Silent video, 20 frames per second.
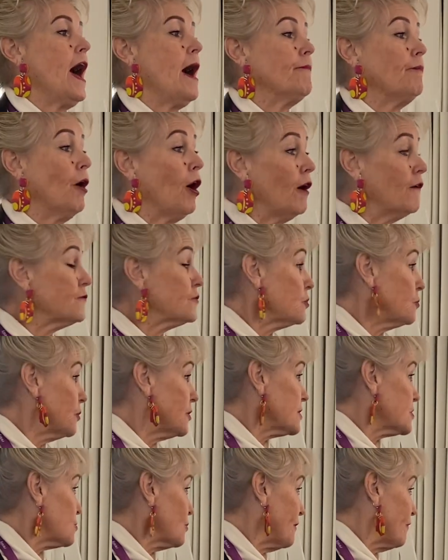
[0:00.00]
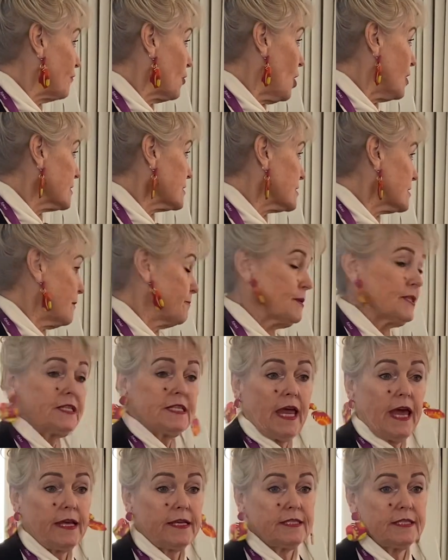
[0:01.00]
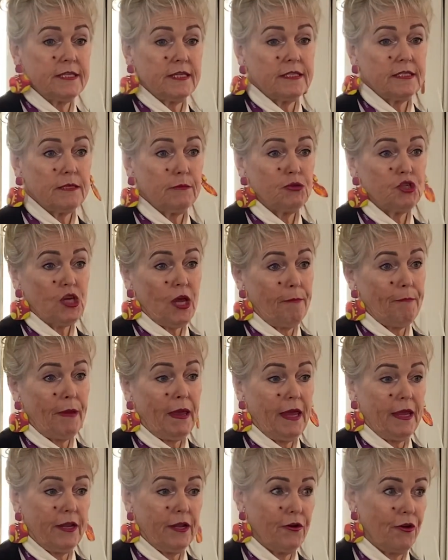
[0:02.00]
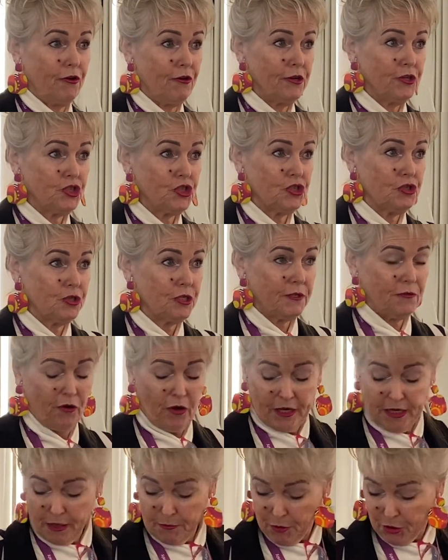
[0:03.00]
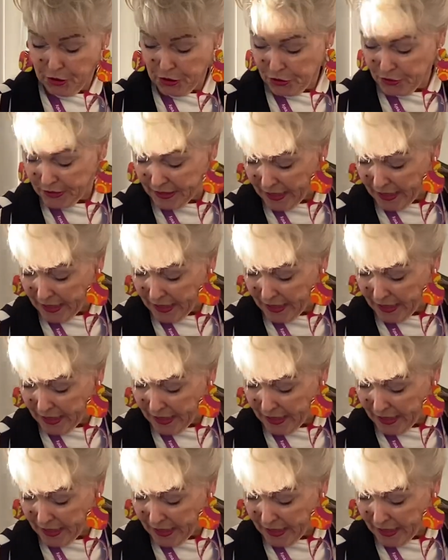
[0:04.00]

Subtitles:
Afterwards, we've got some snacks and some champagne and orange juice for anybody who'd